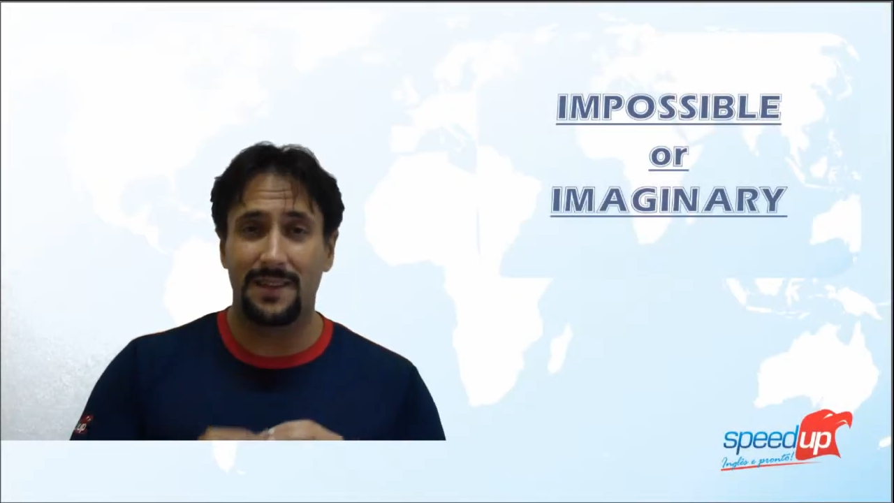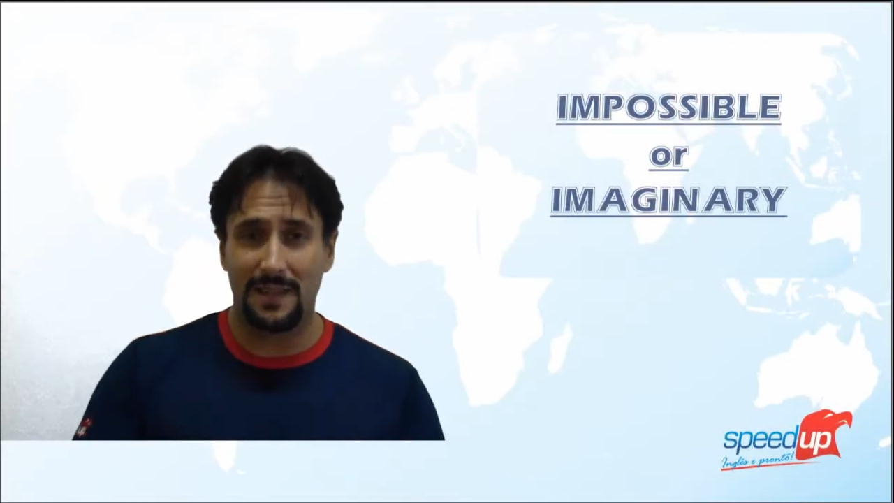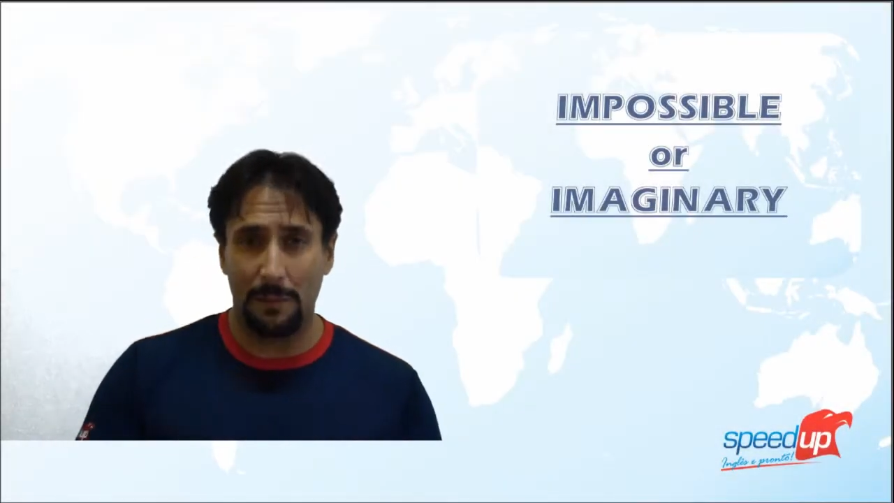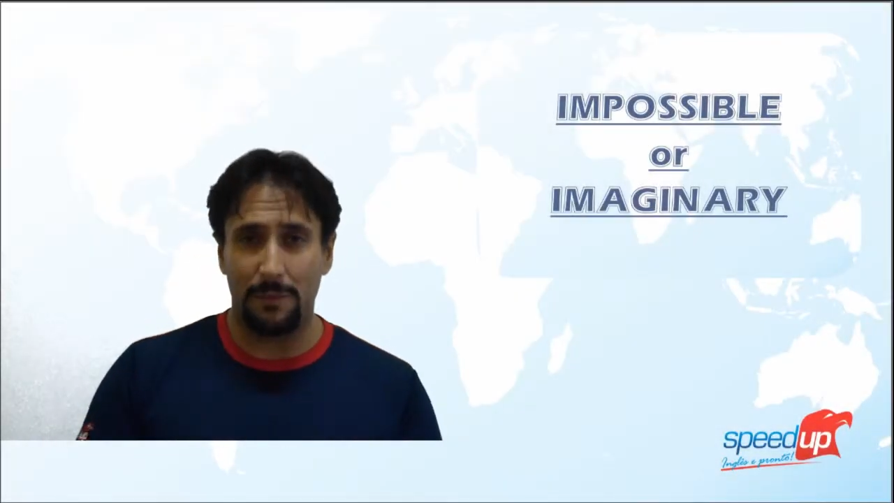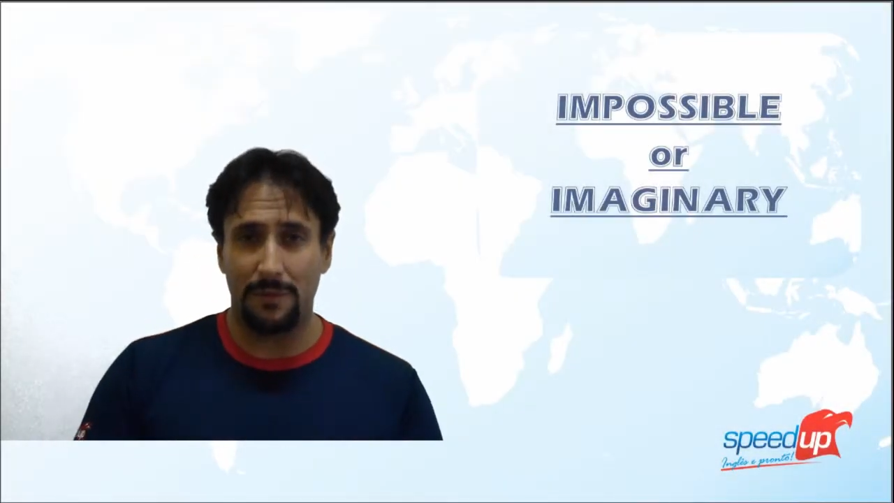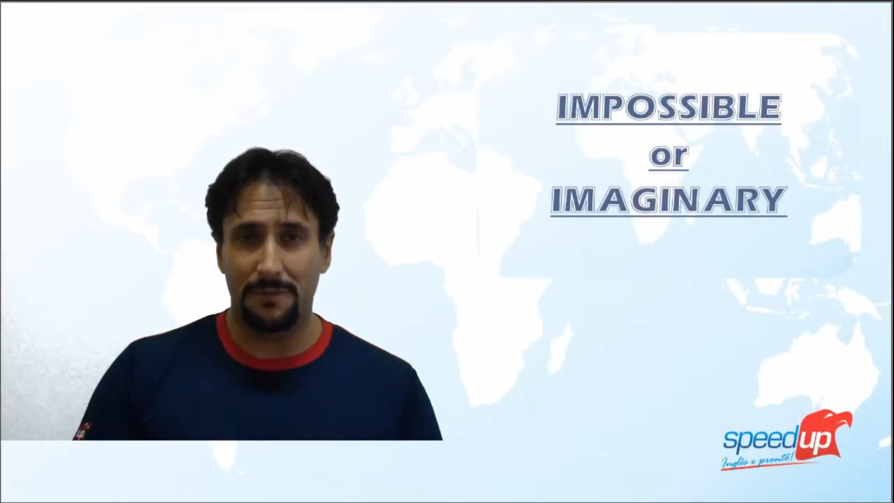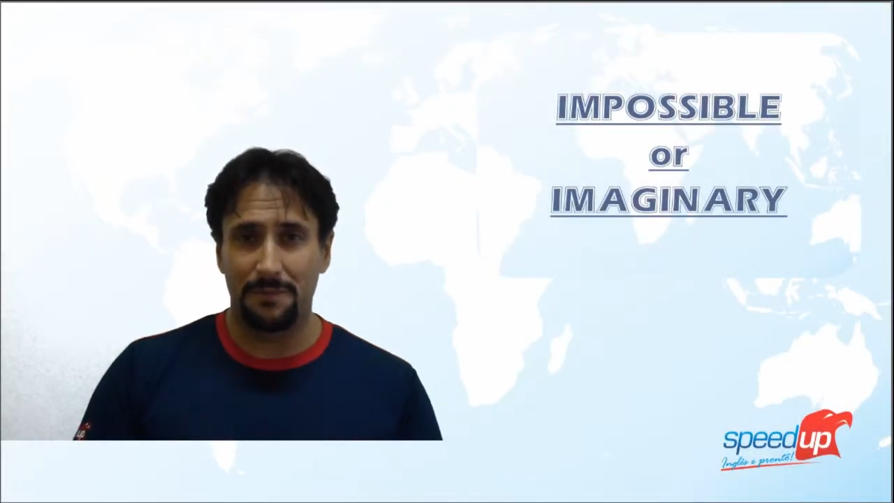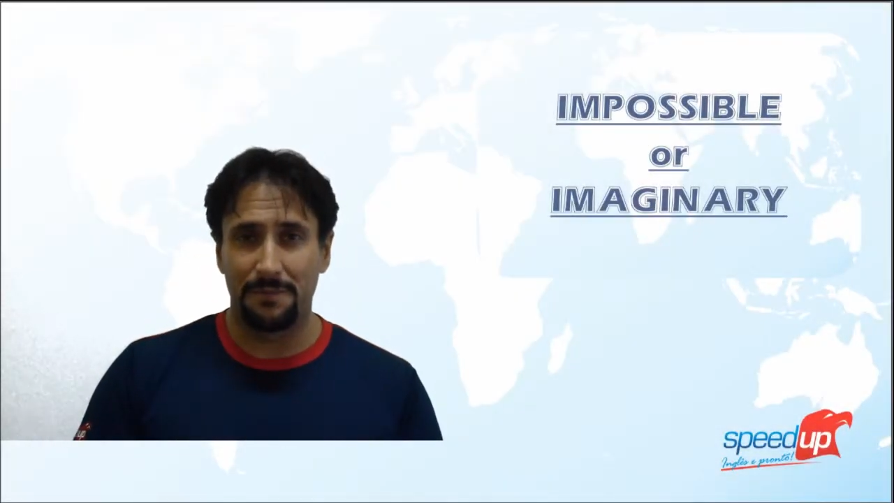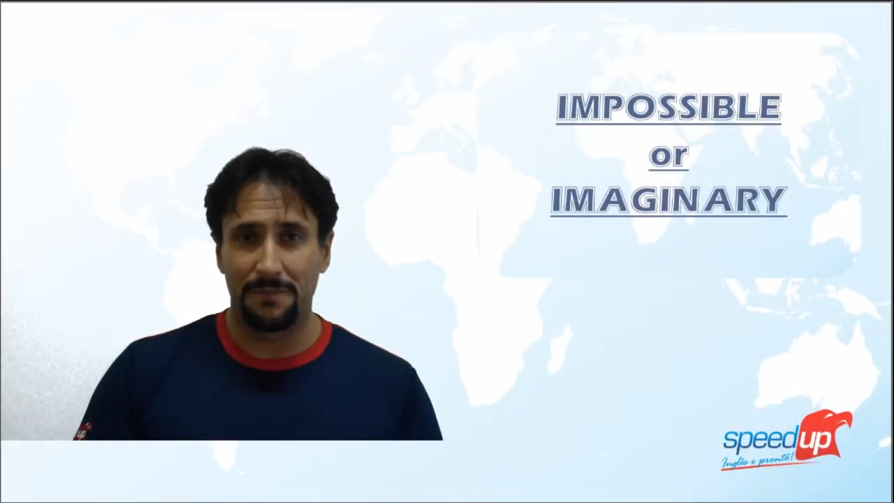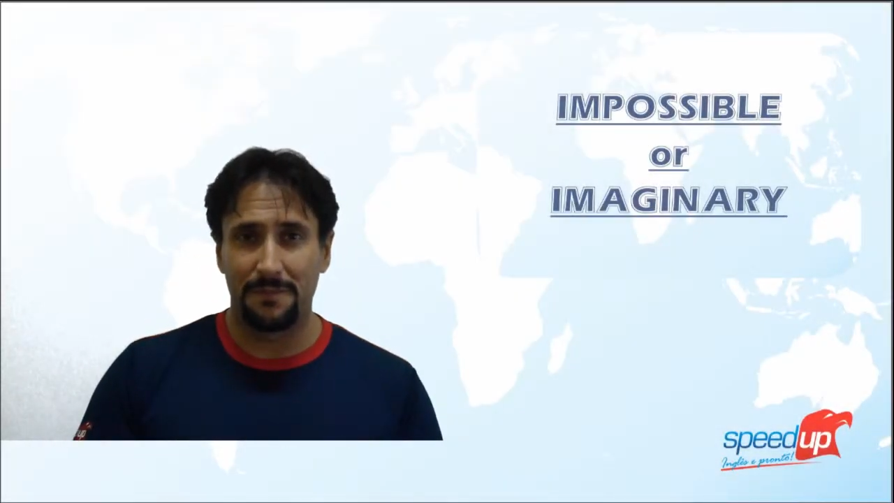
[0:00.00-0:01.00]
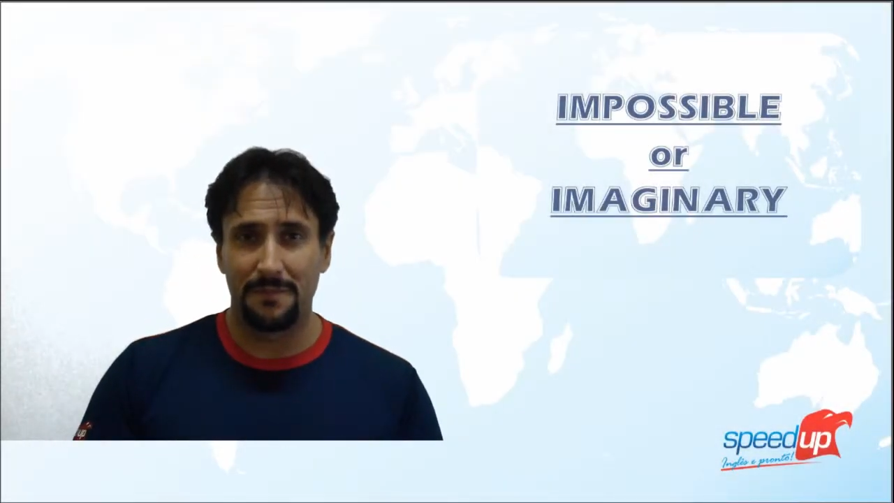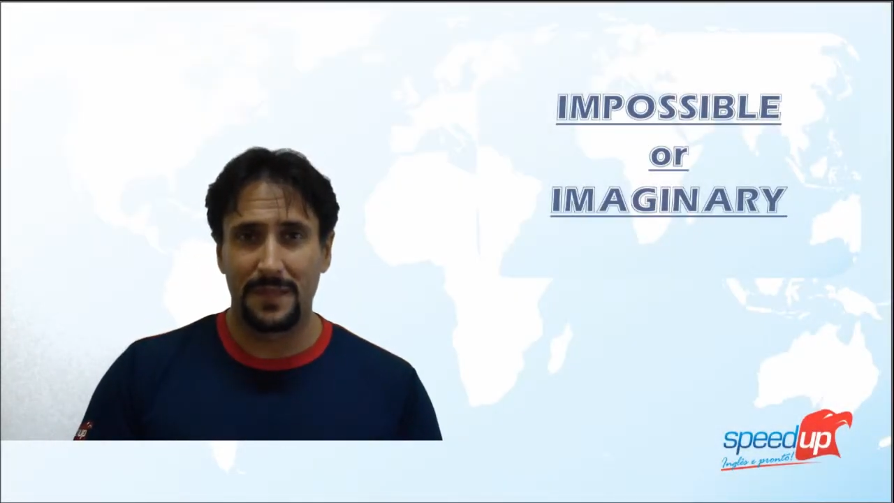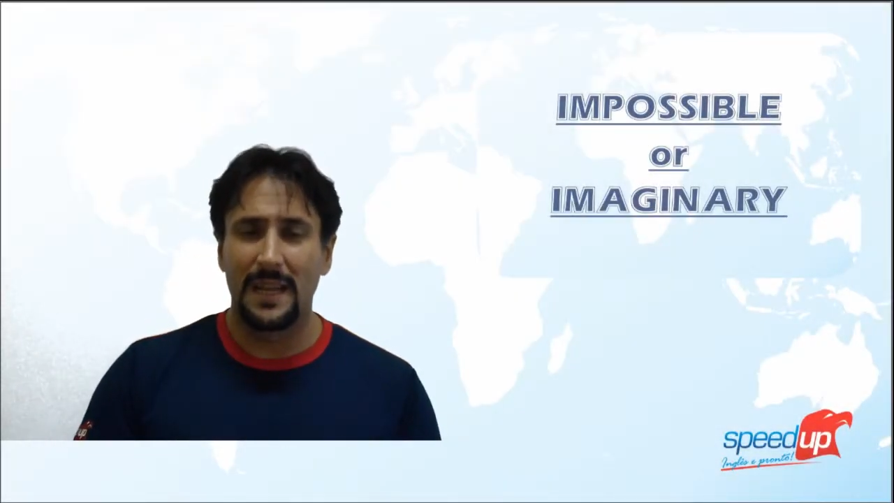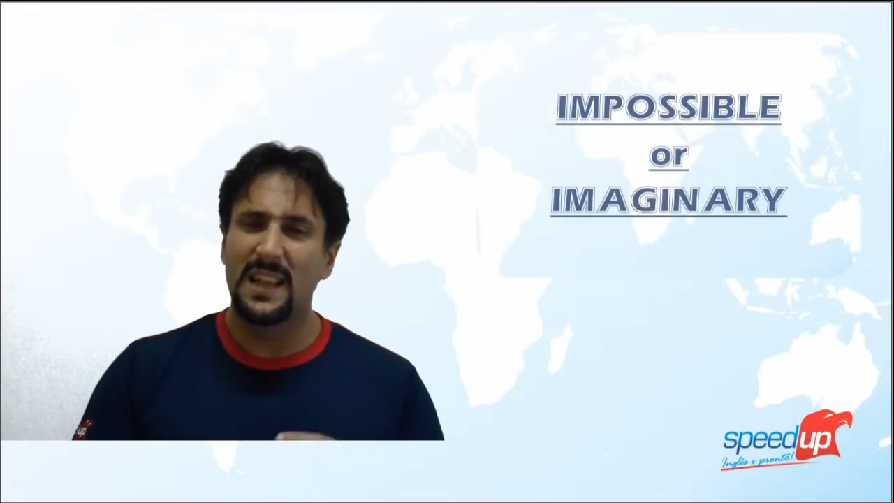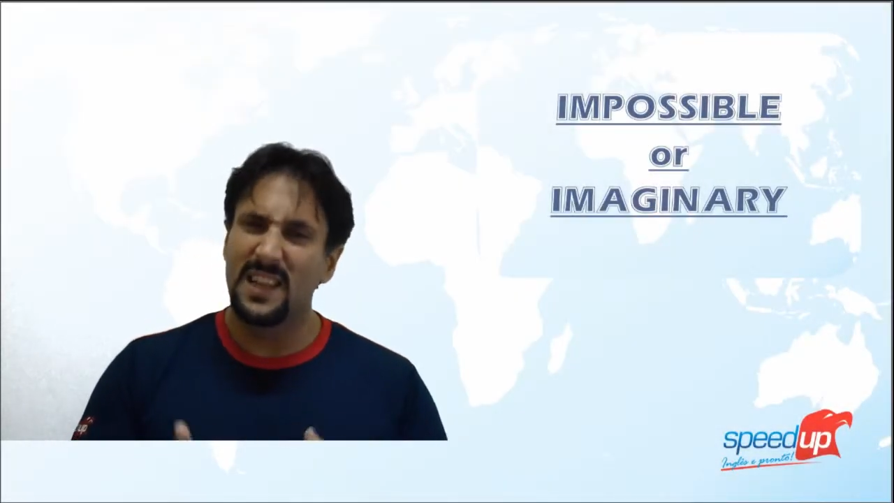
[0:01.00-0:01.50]
example?
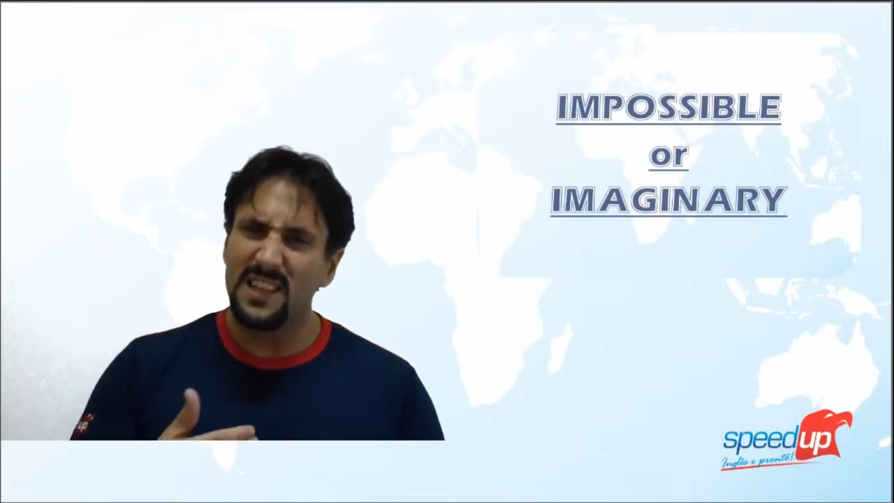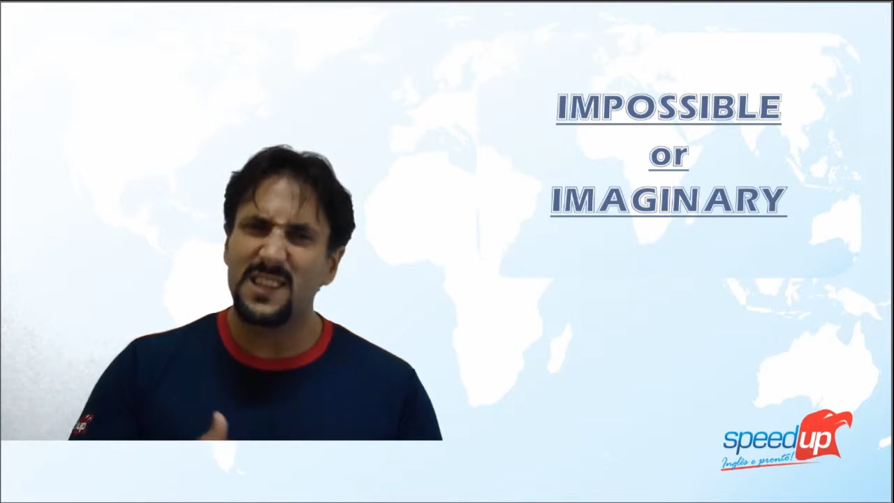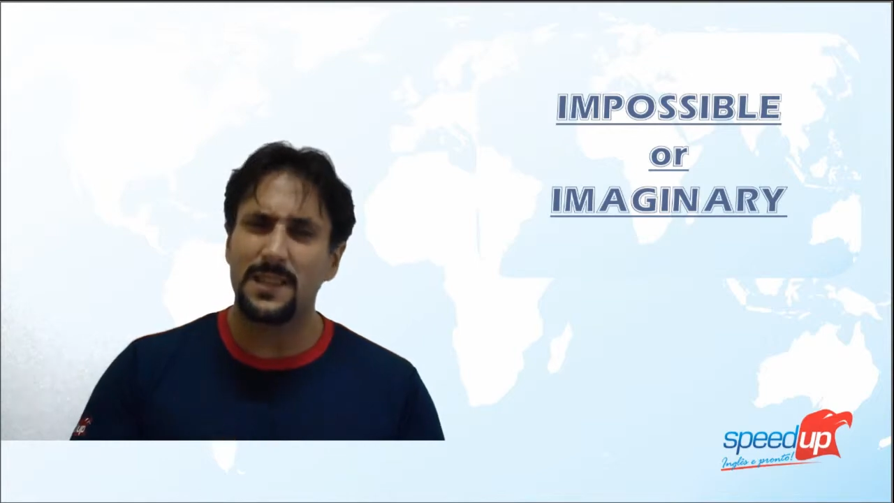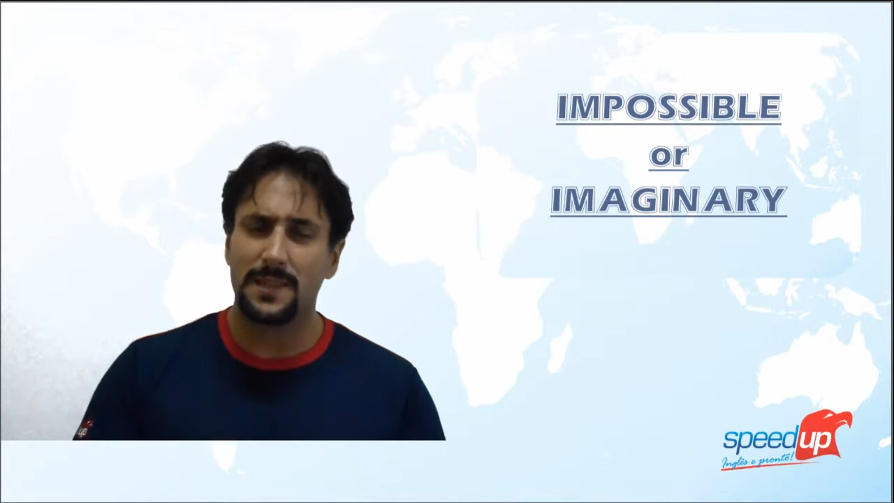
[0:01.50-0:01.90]
Let's